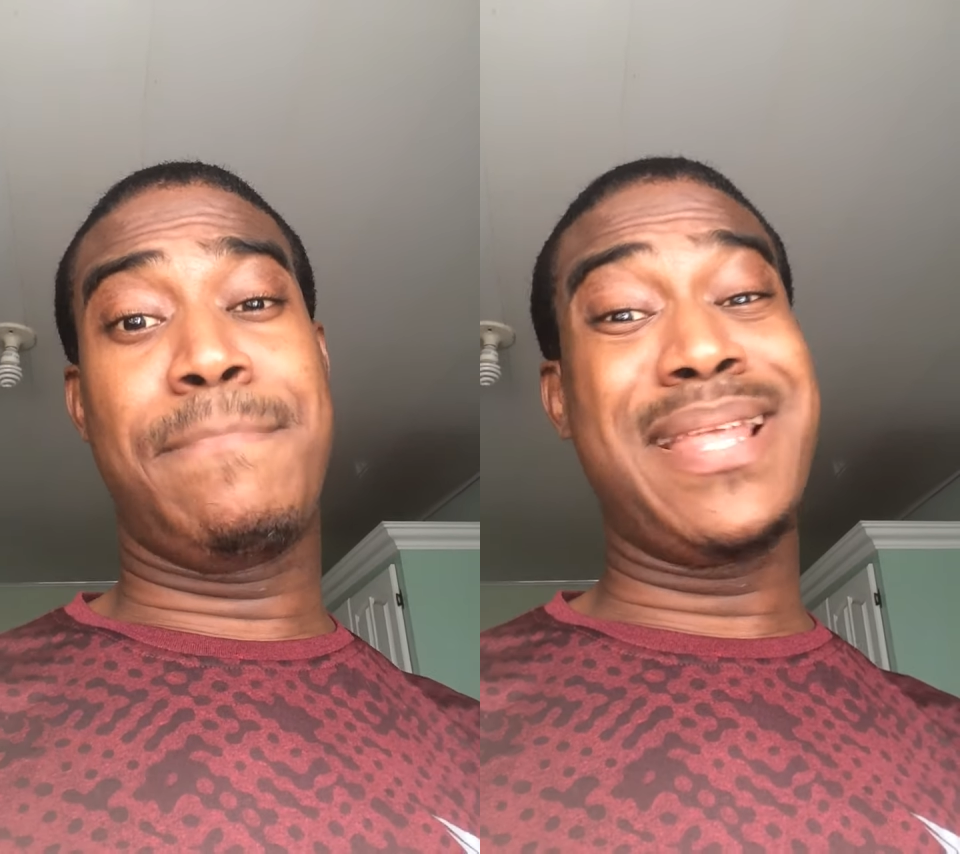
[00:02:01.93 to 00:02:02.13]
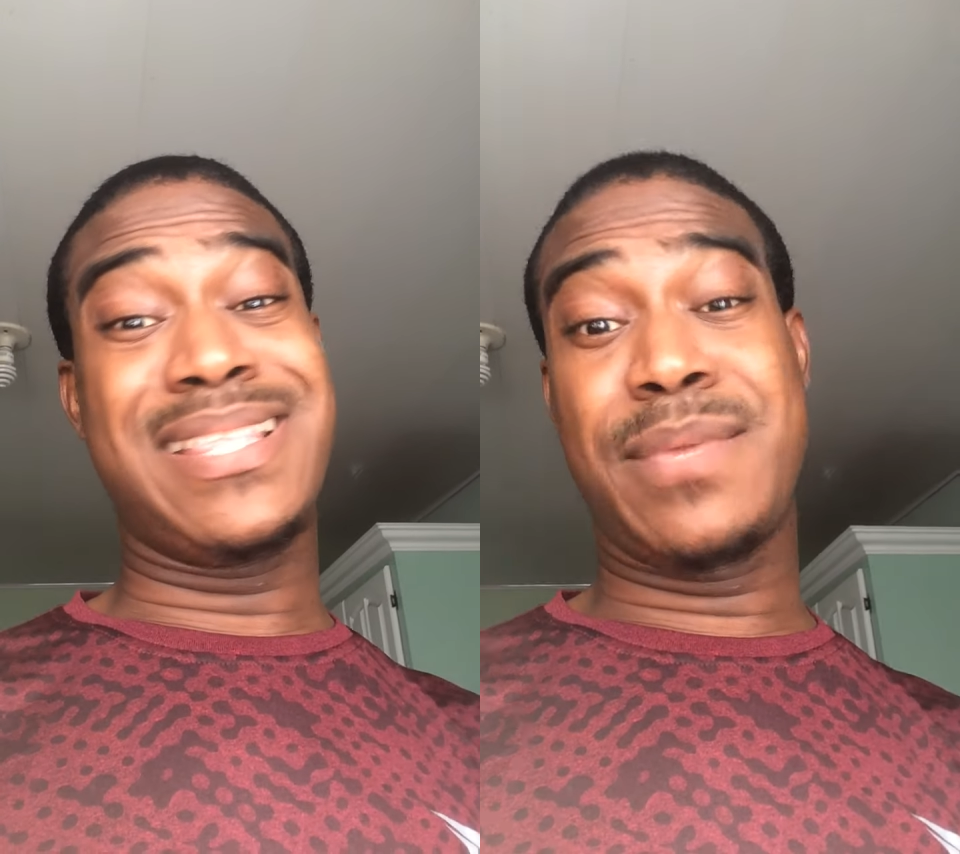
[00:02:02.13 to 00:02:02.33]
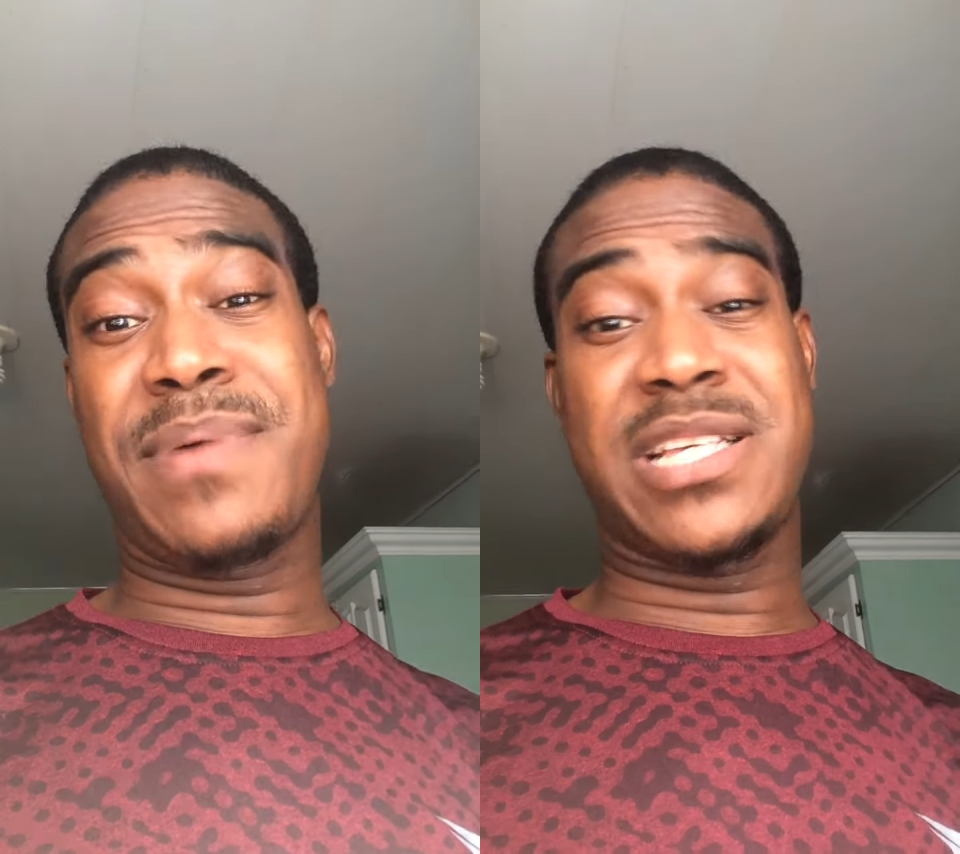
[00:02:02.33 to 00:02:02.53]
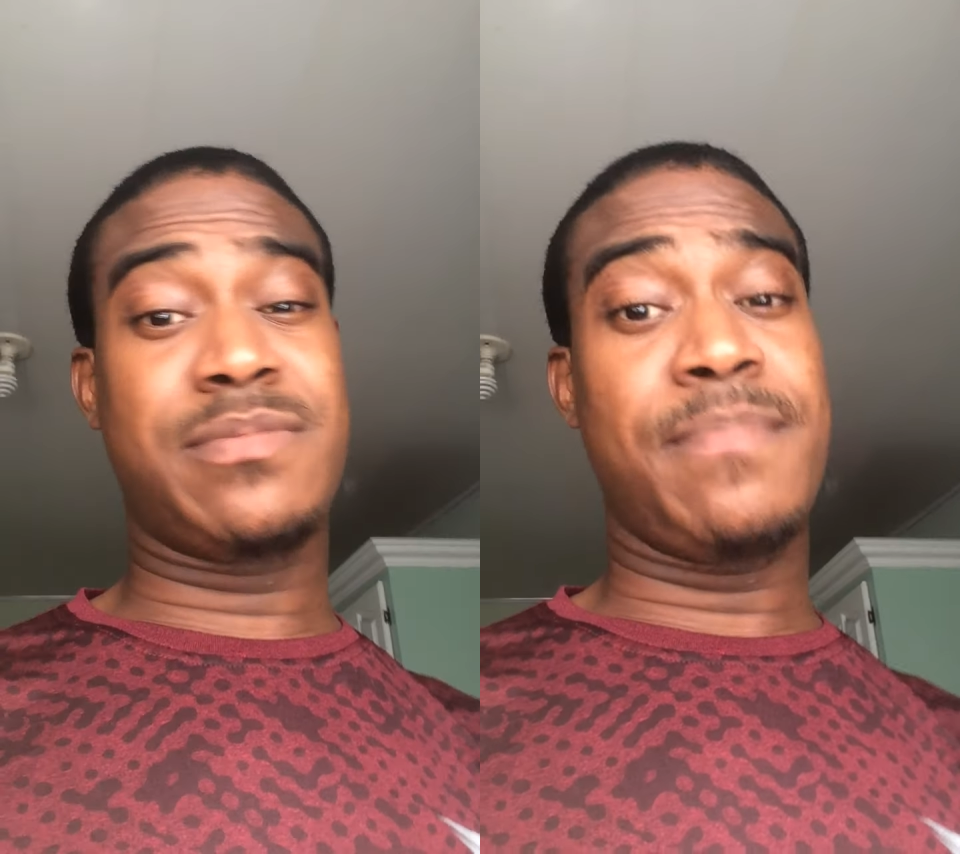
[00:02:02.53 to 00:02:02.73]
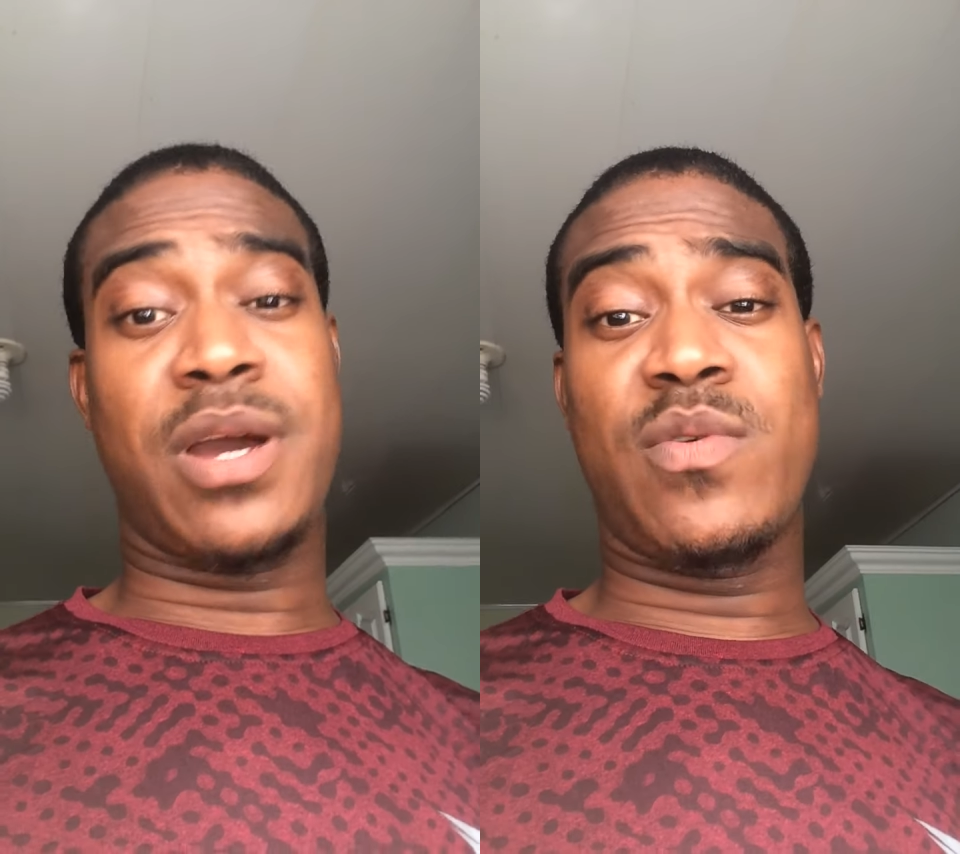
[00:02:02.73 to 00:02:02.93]
Plenty
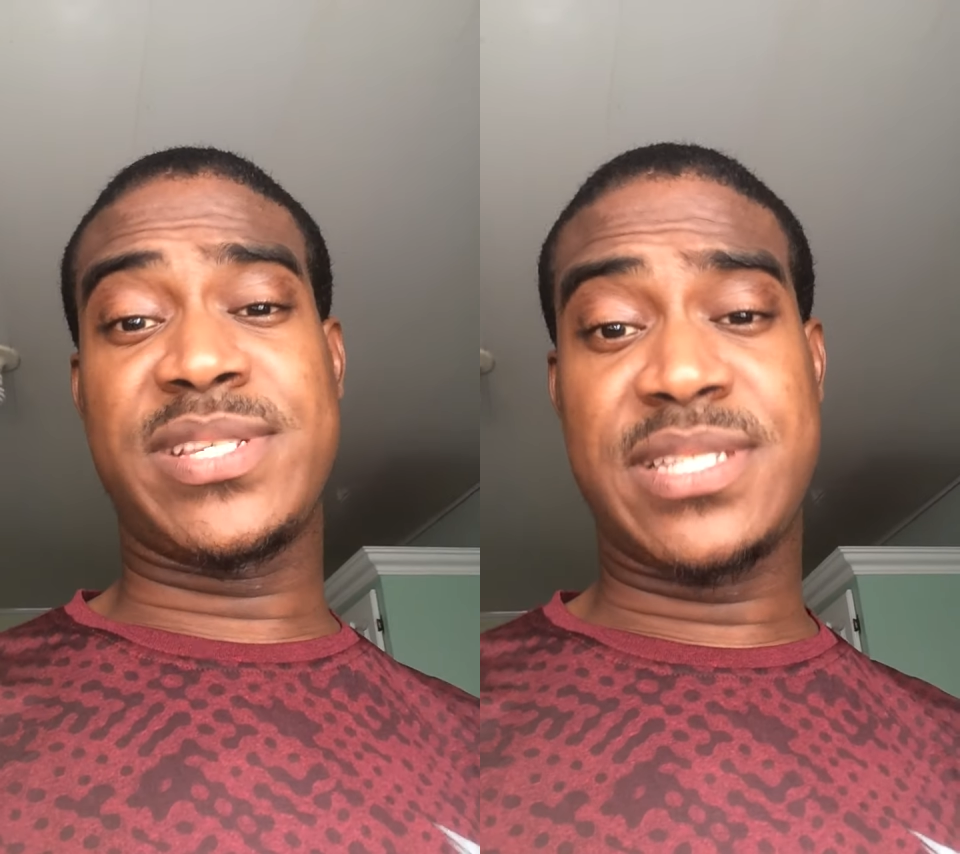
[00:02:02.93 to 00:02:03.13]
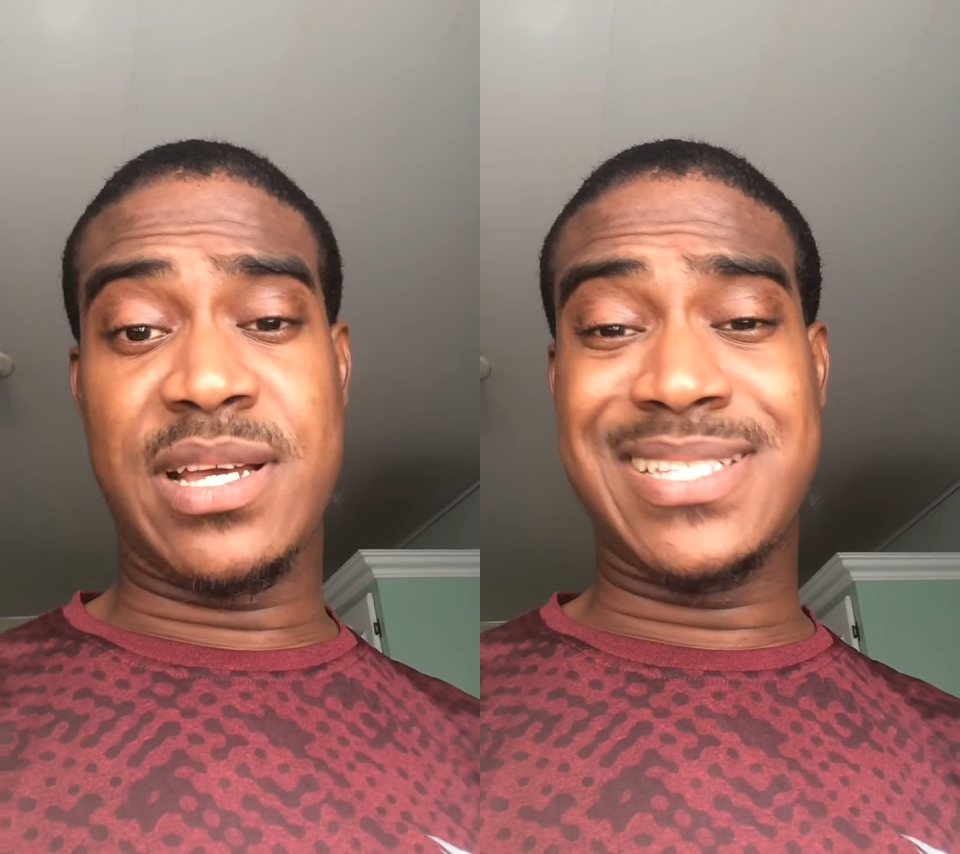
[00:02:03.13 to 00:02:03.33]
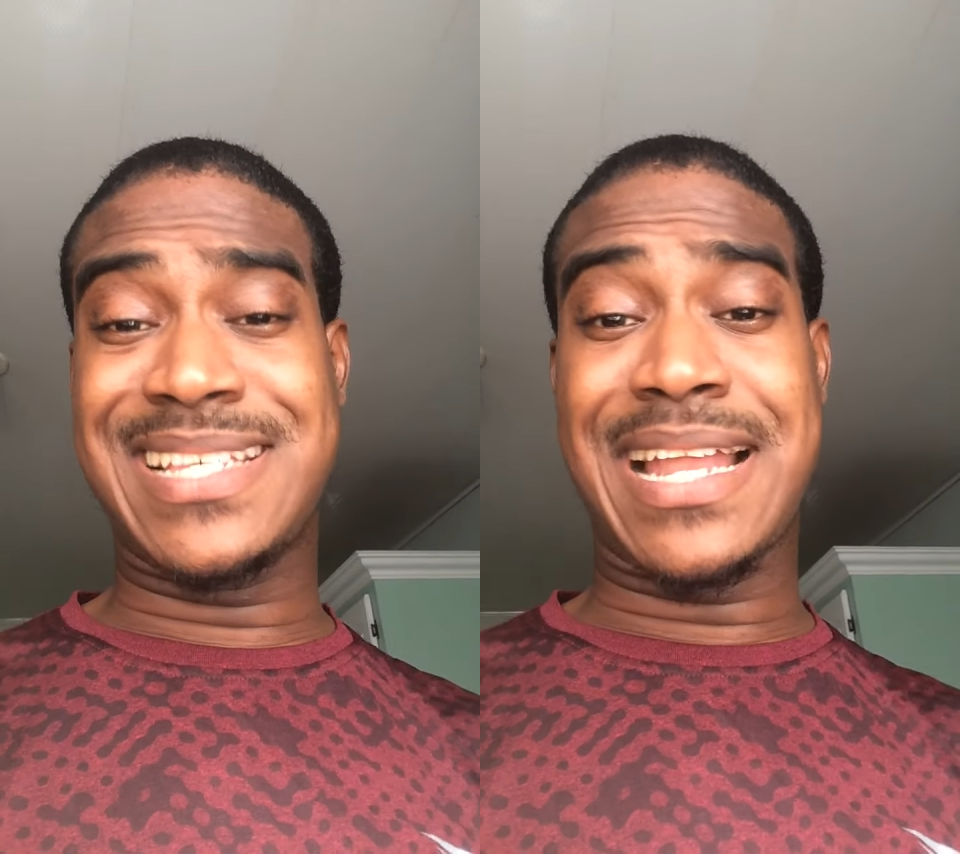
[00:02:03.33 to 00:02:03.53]
past paper questions,